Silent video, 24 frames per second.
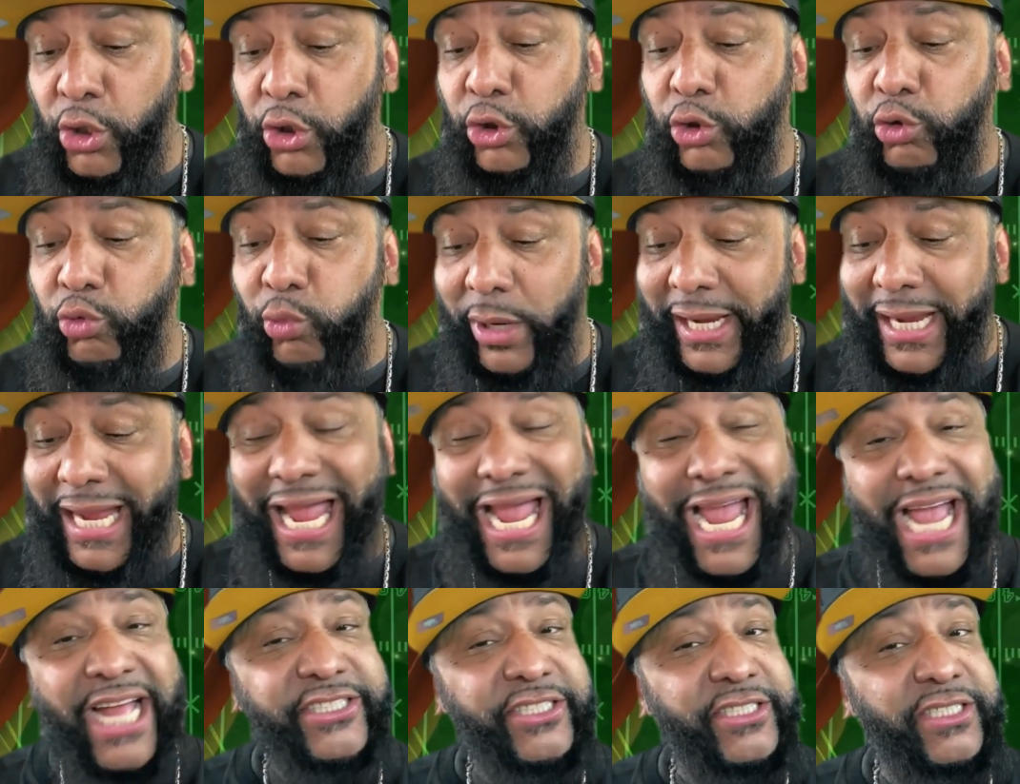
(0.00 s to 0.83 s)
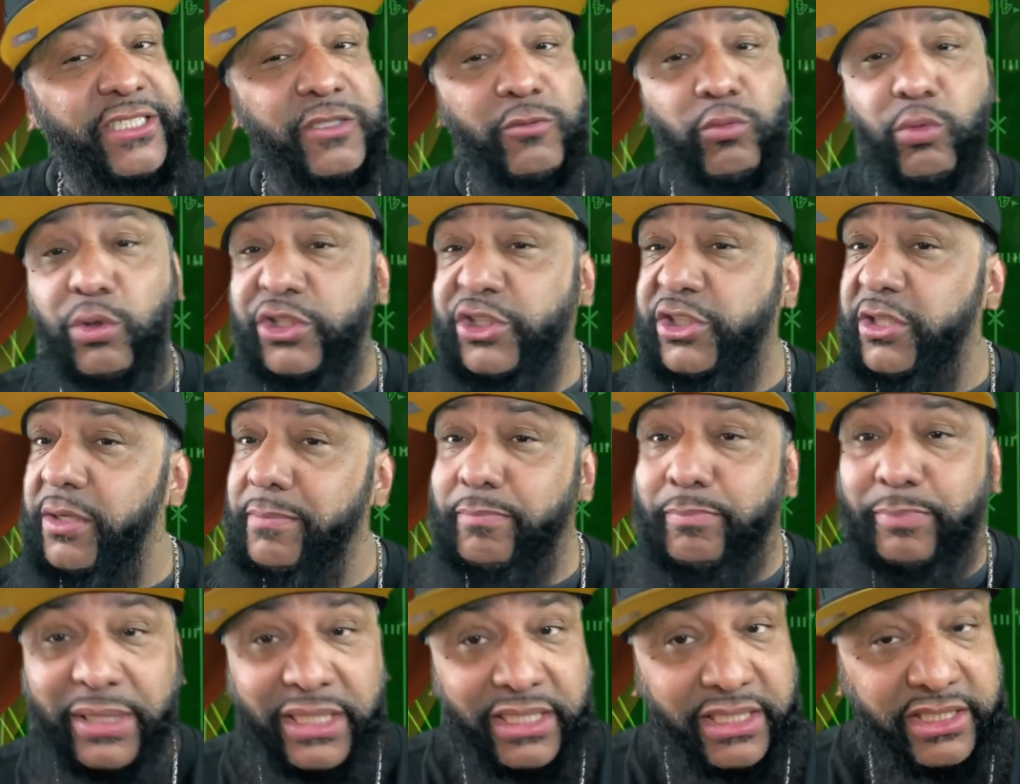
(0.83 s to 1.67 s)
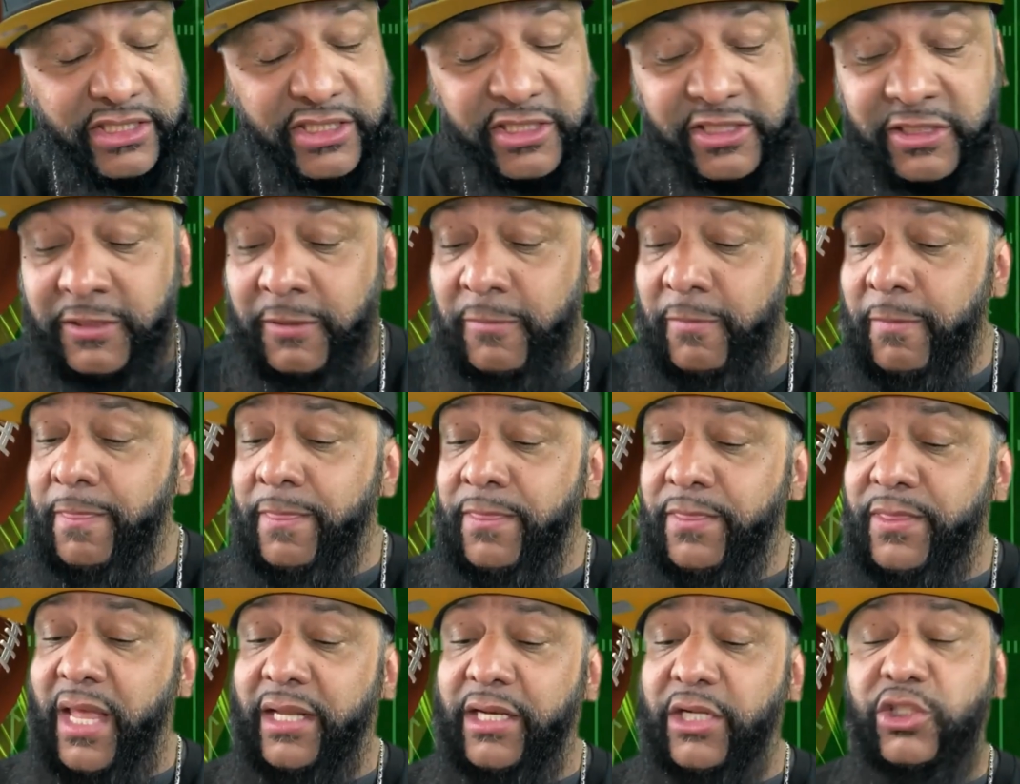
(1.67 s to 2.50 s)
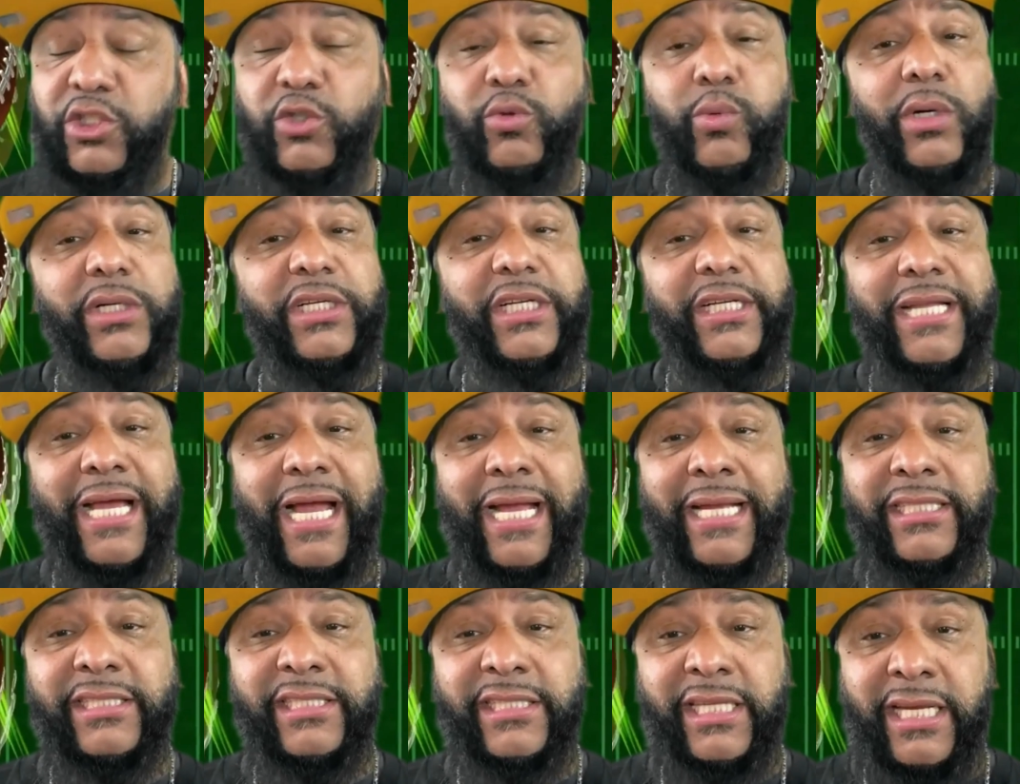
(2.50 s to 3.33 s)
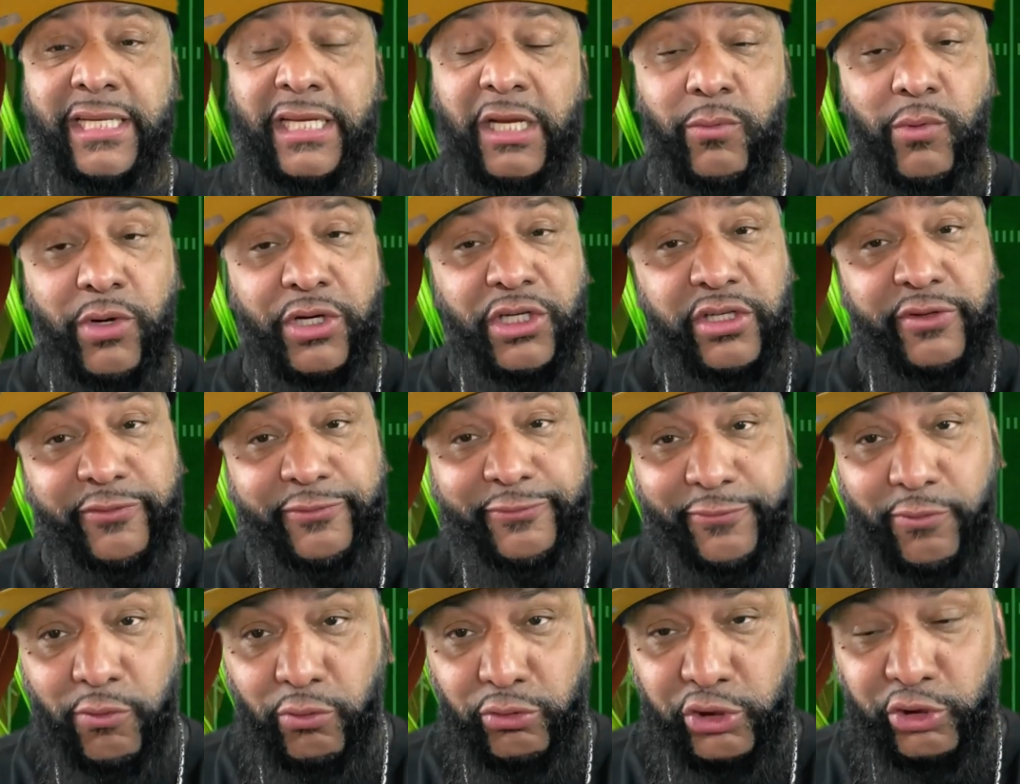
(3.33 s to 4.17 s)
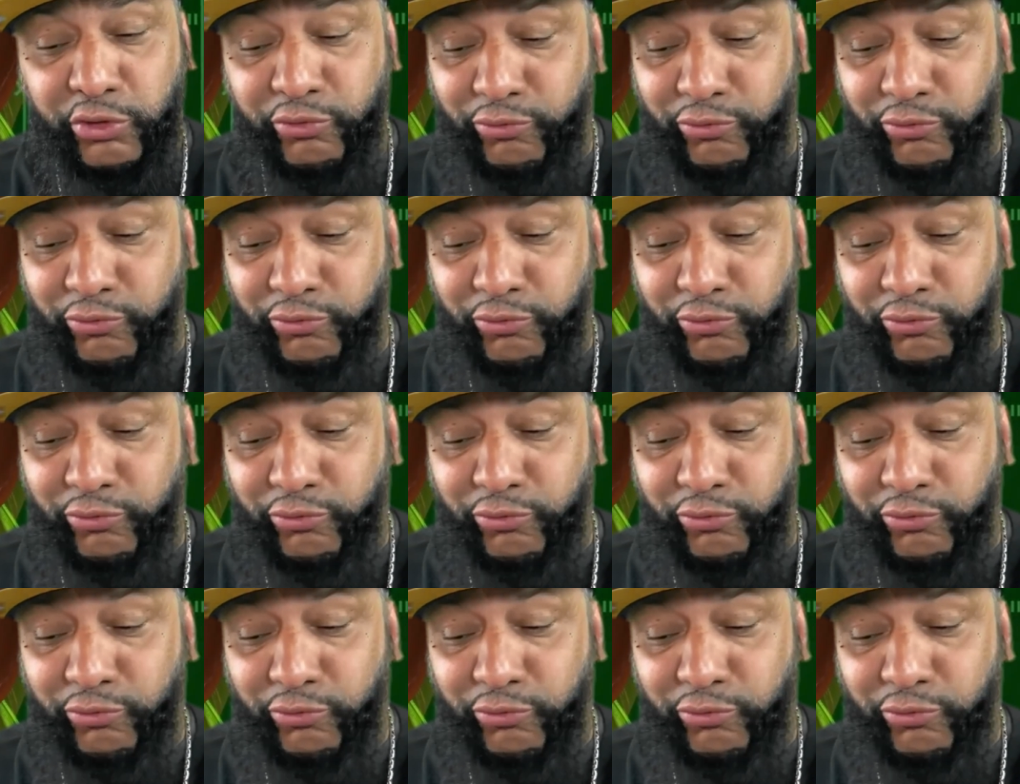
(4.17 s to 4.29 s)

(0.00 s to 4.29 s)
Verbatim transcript: Dwayne Haskins was a beast. Then in 2019, he went in the first